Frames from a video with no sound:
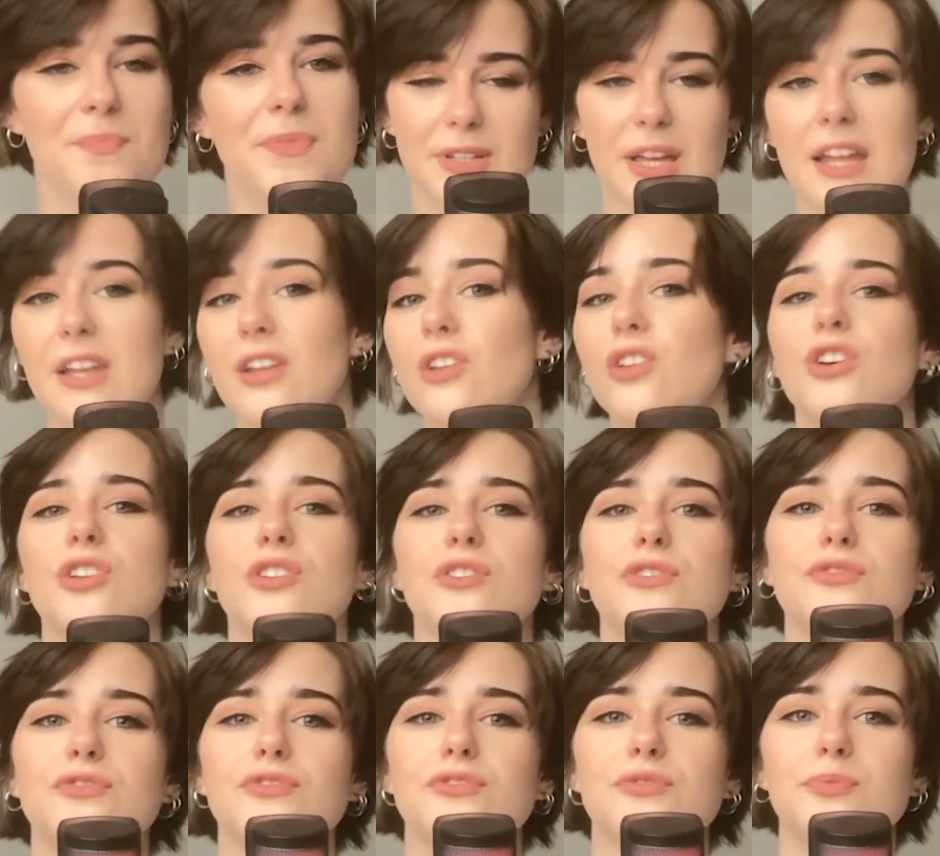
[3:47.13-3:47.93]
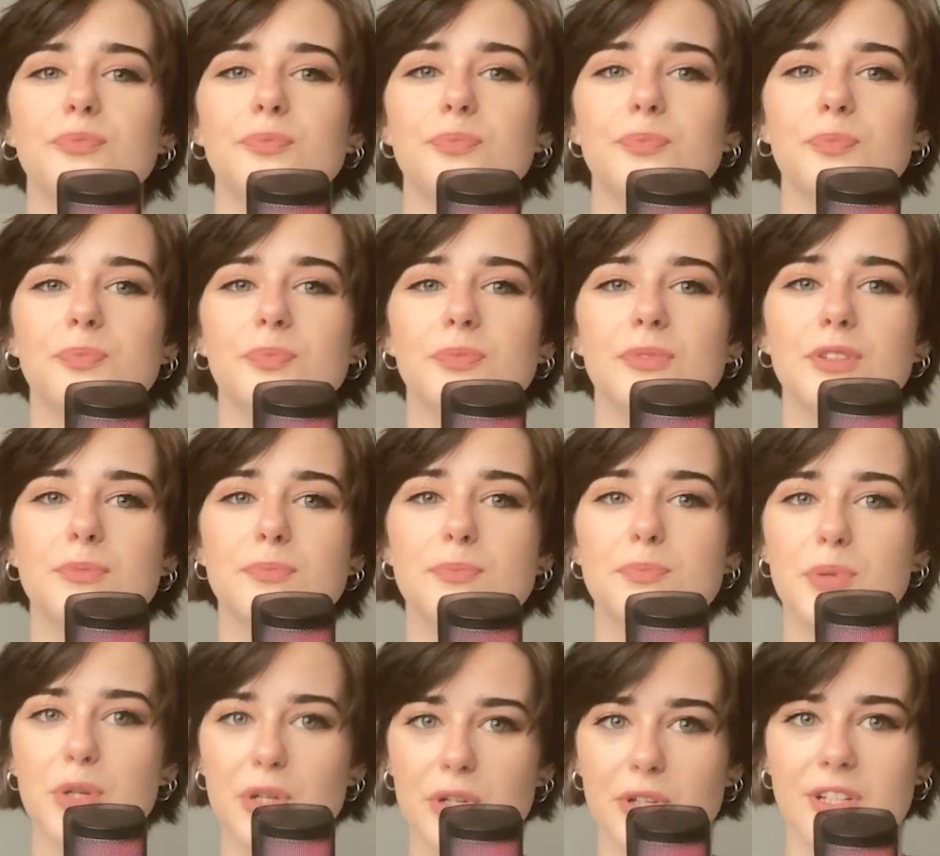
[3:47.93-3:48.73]
And a lot of the
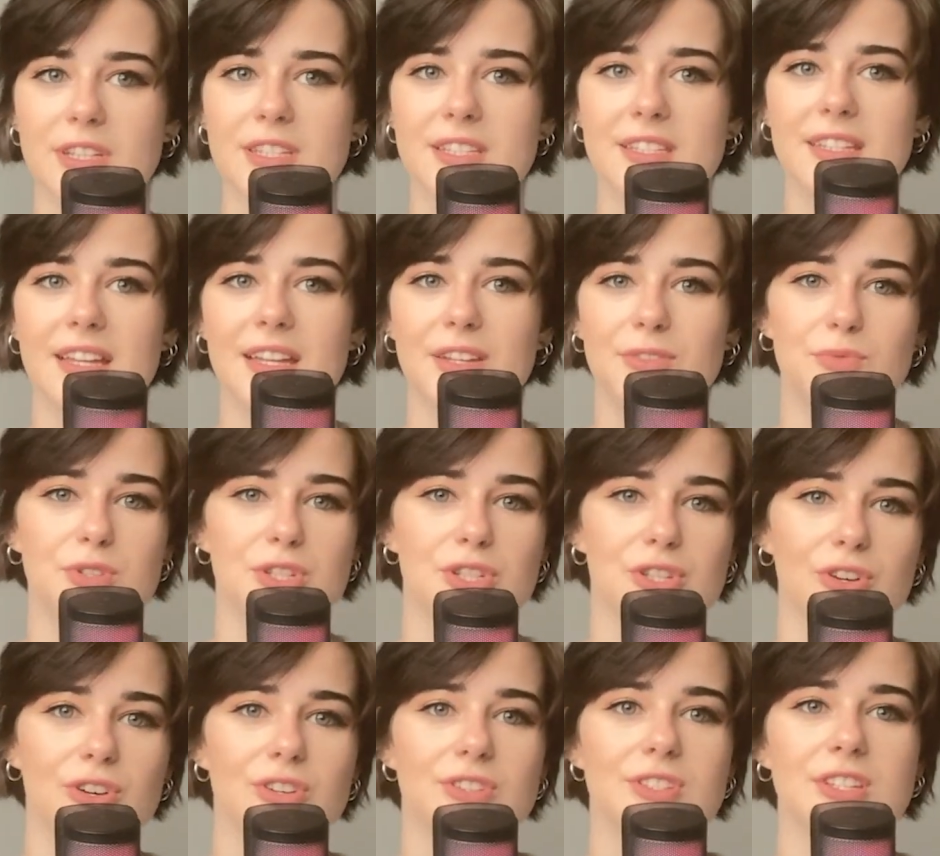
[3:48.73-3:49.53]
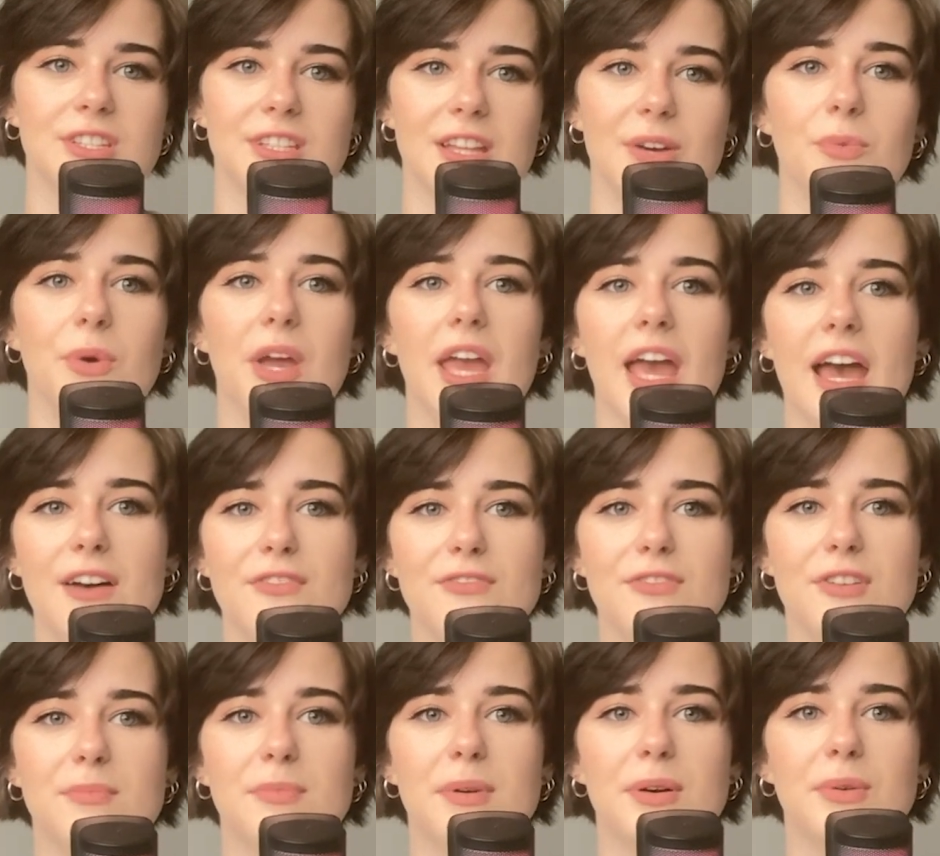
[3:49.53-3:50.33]
books and resources that we have
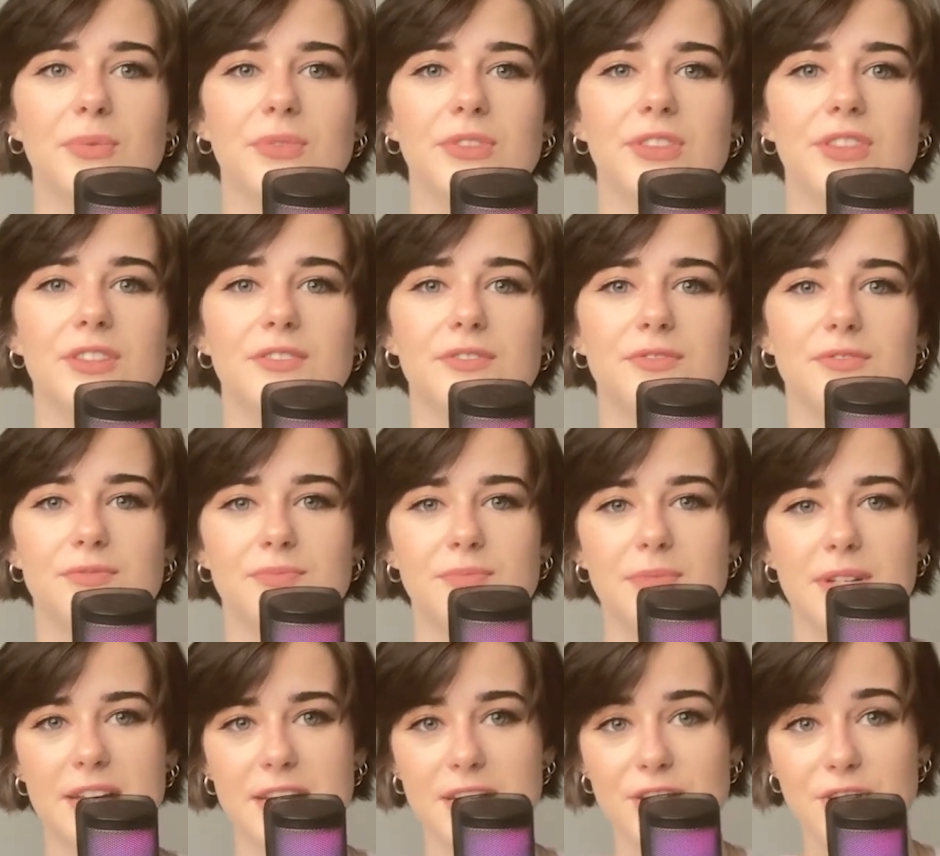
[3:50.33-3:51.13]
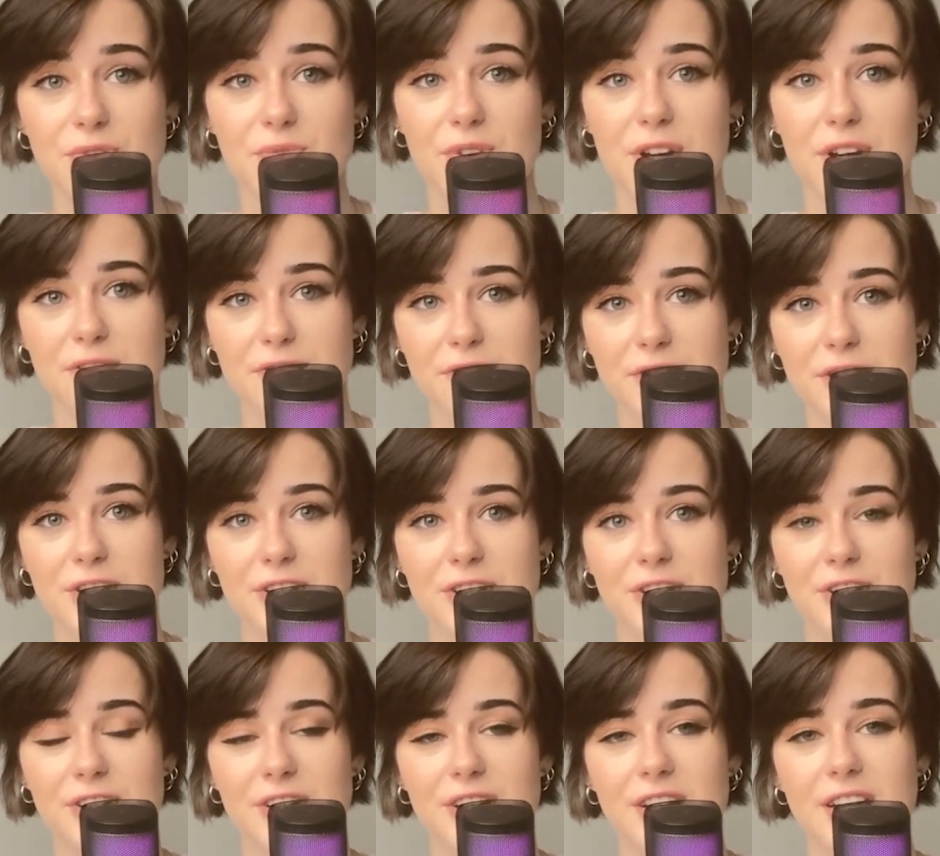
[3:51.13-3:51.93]
about the history of
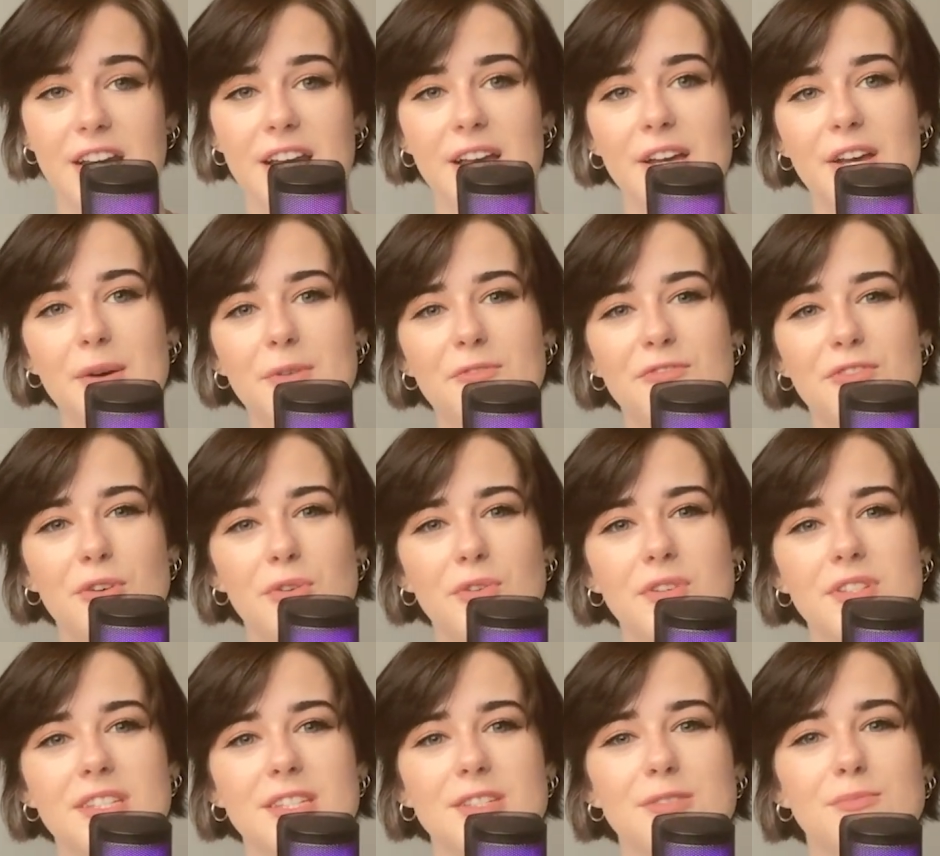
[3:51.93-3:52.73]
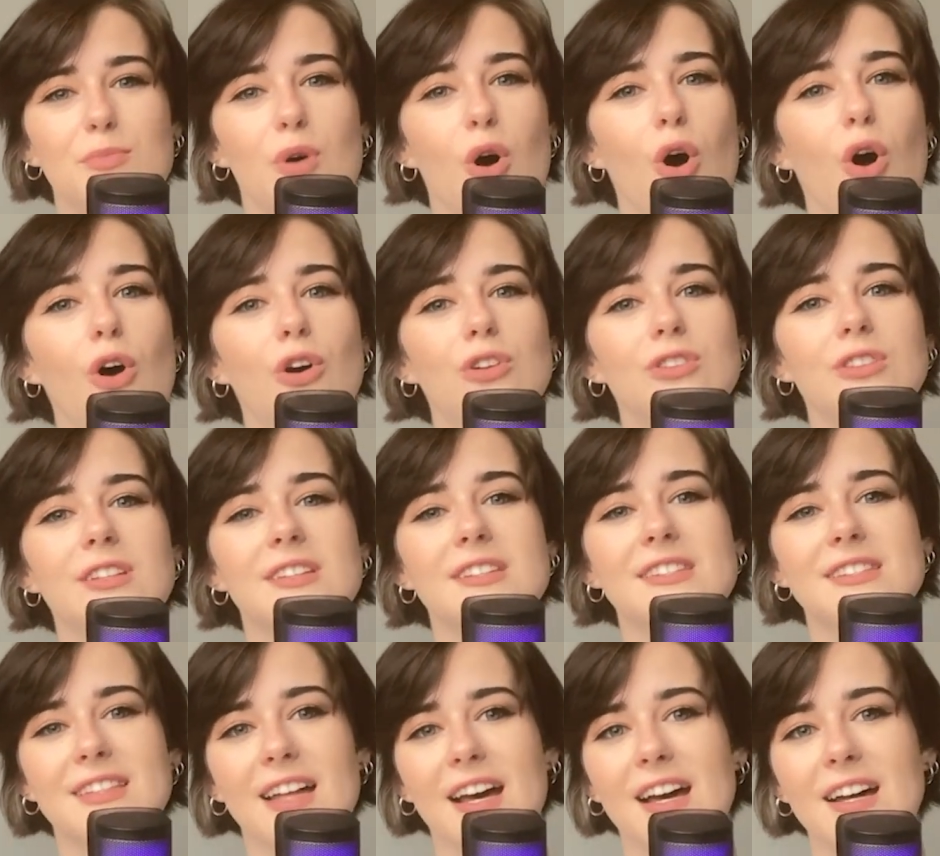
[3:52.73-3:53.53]
fashion focuses more on the
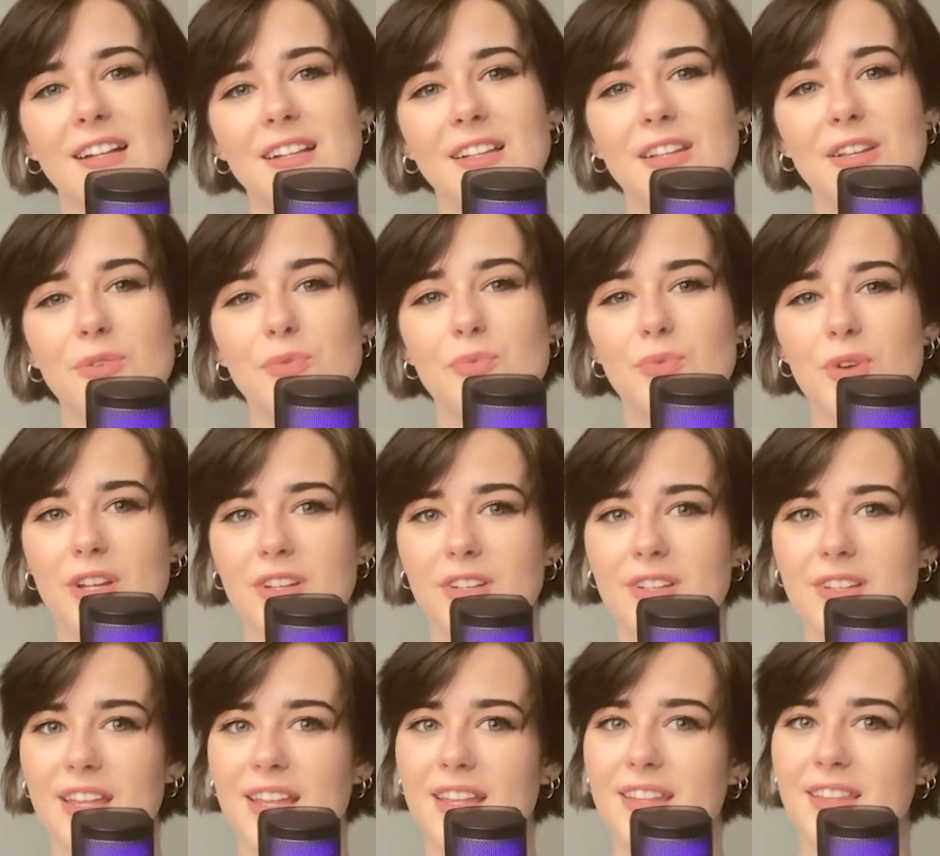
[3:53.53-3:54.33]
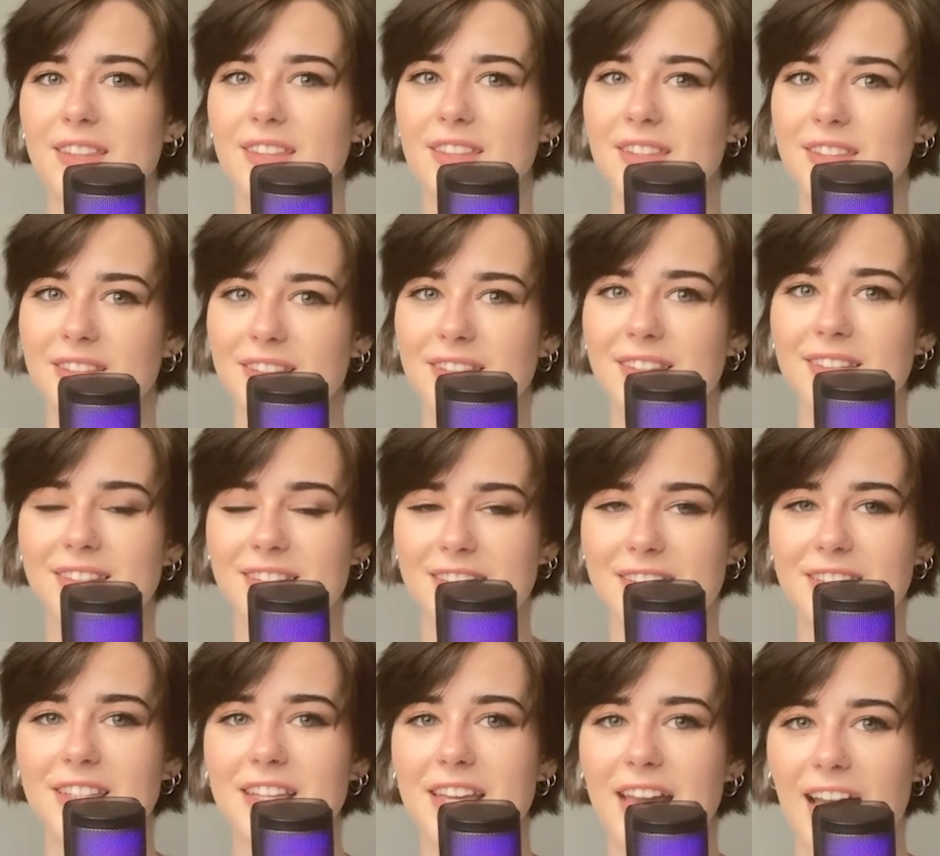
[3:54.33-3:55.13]
style rather than
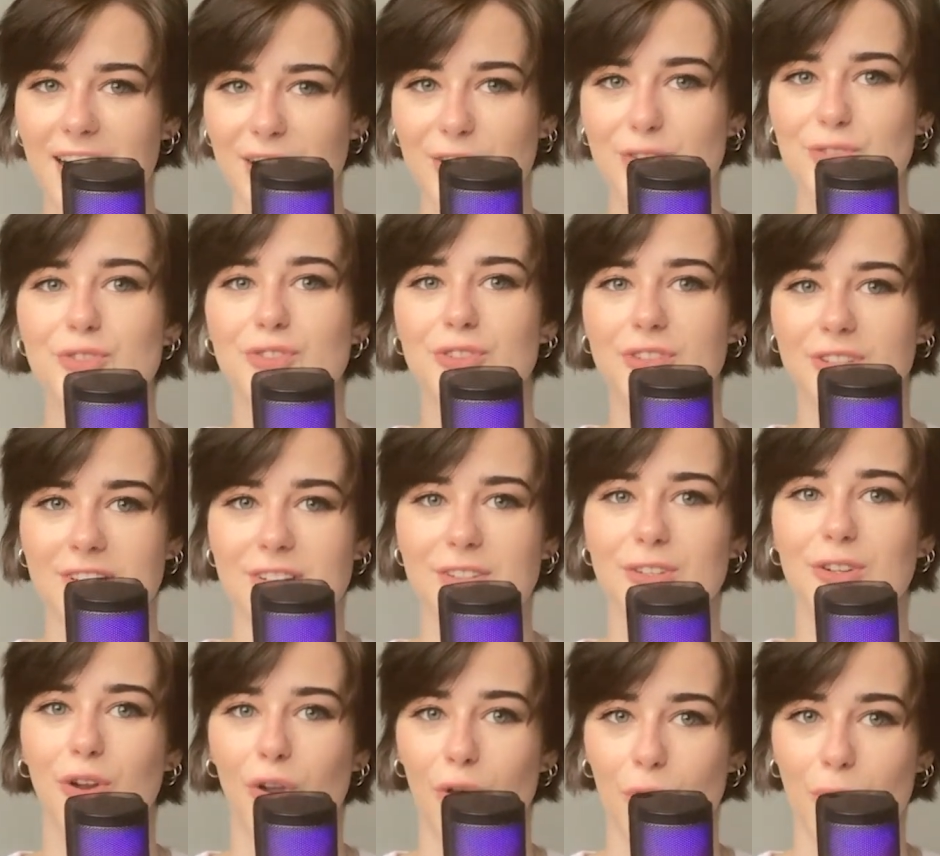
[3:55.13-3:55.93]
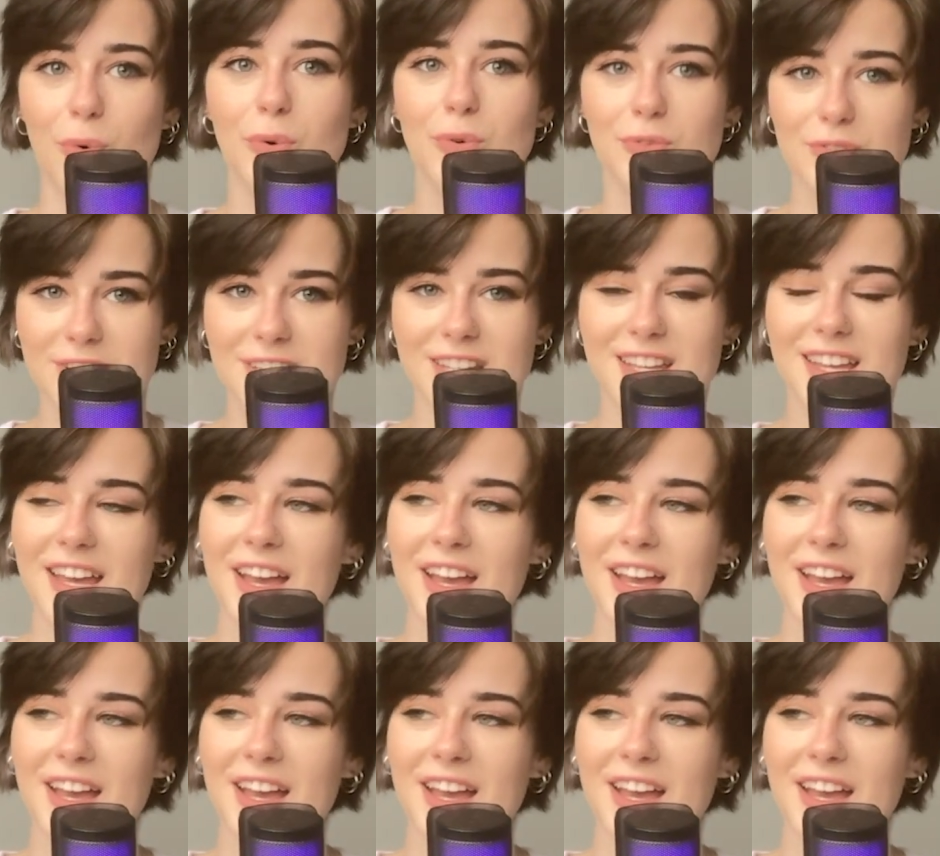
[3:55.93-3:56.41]
the actual clothes.